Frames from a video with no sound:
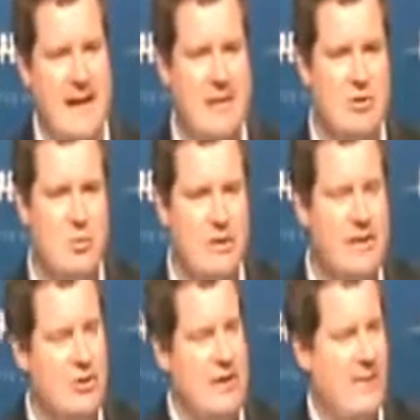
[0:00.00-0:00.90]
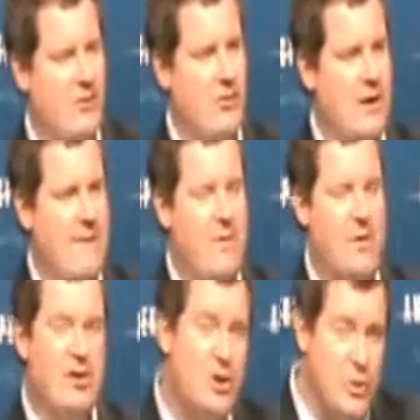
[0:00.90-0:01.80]
that he was willing to travel
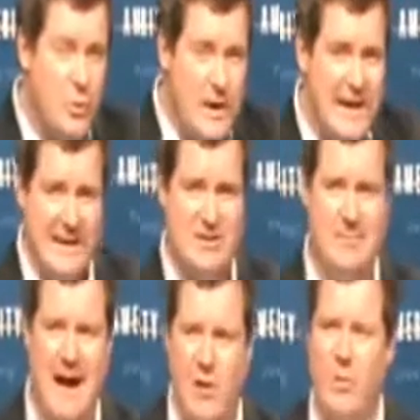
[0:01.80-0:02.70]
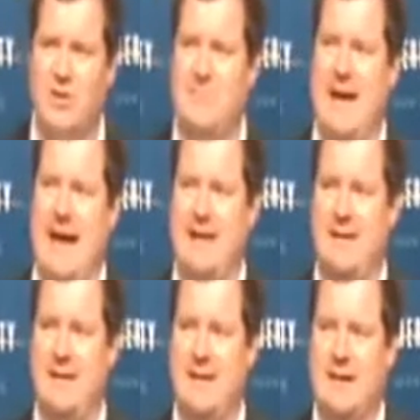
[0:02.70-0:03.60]
for 2 weeks by
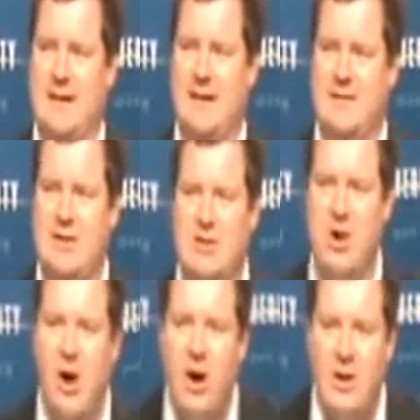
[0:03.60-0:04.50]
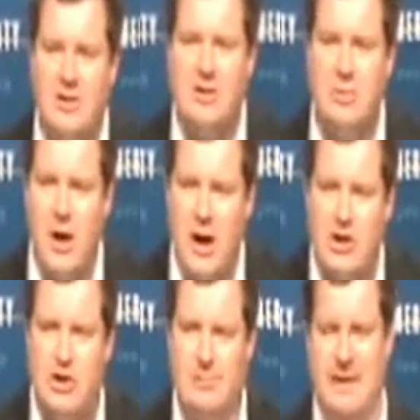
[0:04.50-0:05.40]
horseback to talk to
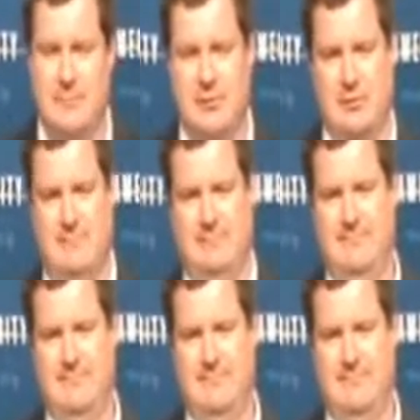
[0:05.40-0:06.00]
100 people.